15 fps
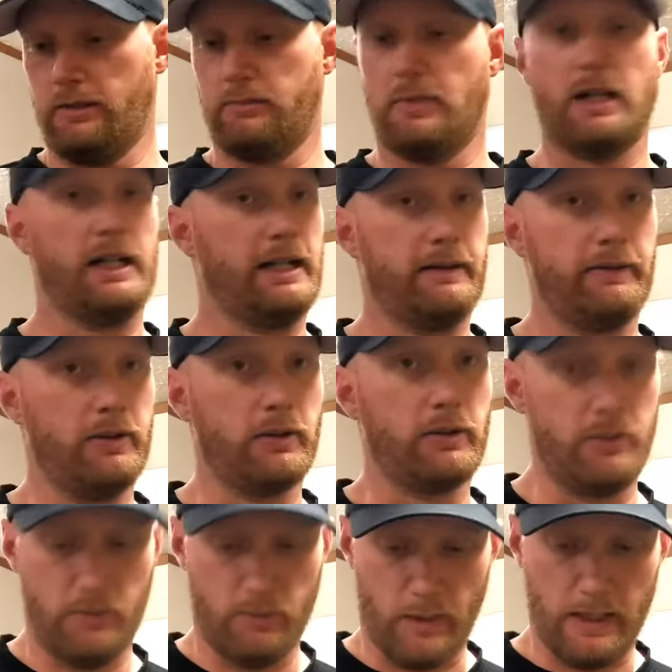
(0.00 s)
I have no
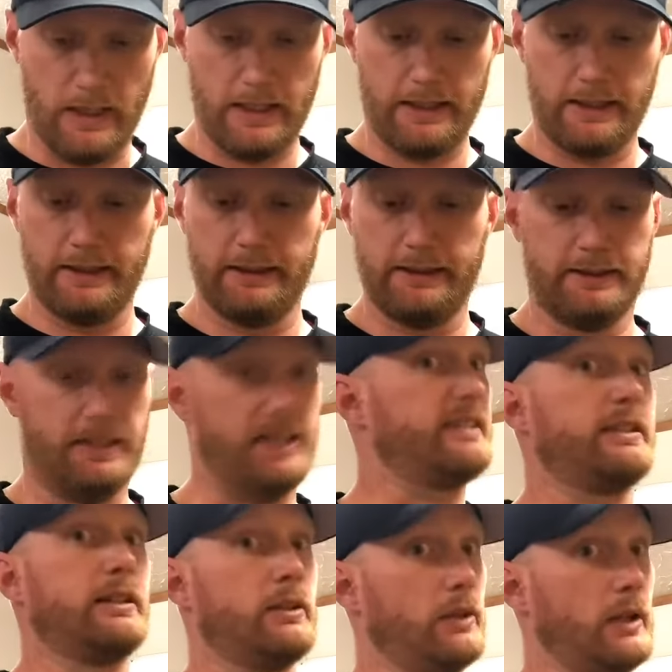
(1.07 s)
clue why. It's a
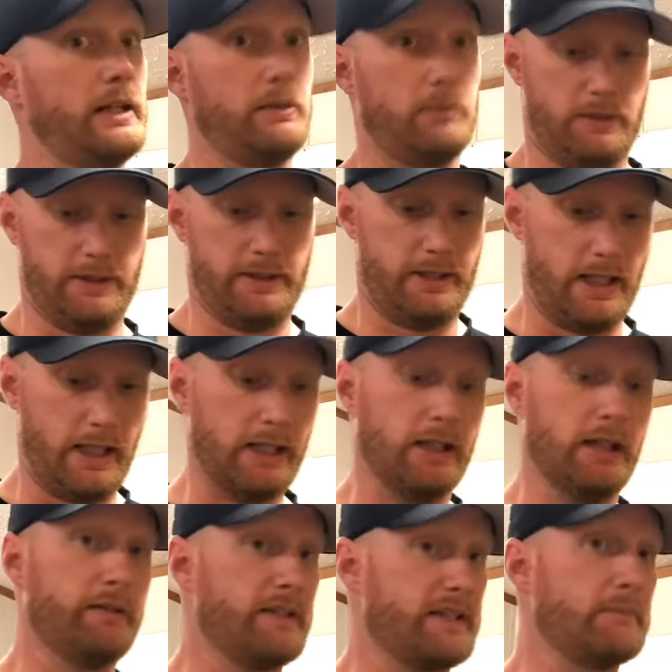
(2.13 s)
great one. I
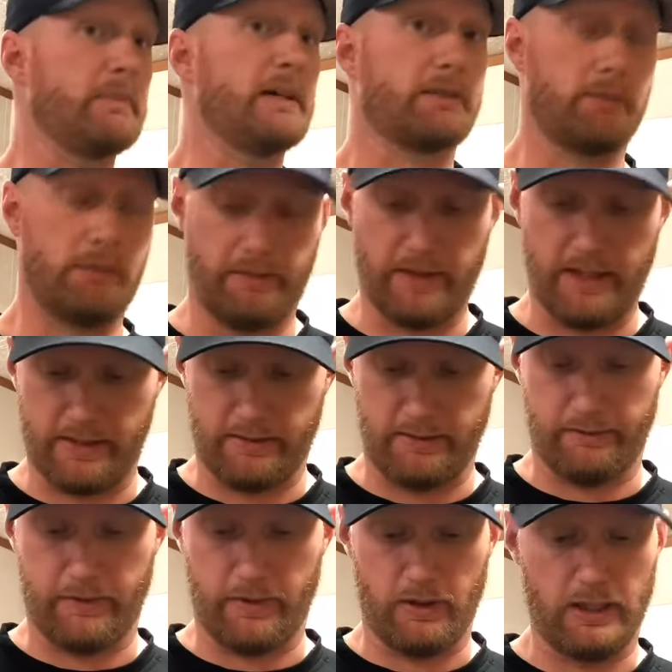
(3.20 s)
love it. It's the best one I've had so
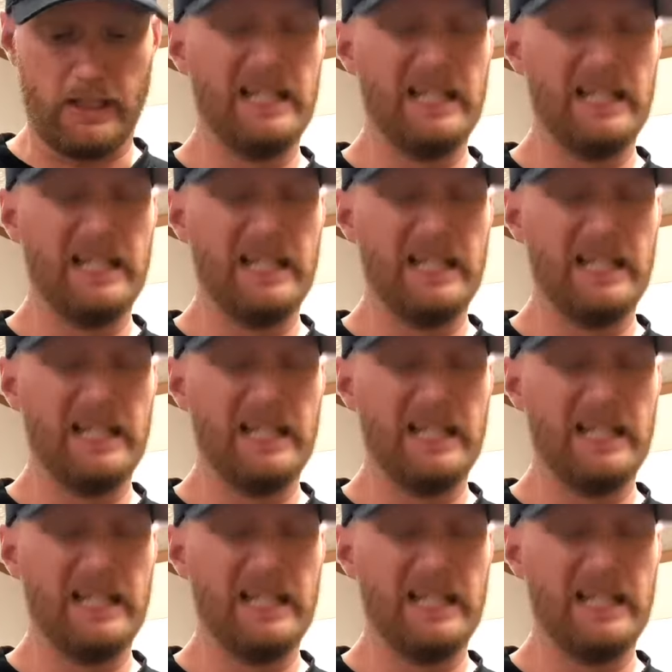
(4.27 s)
far.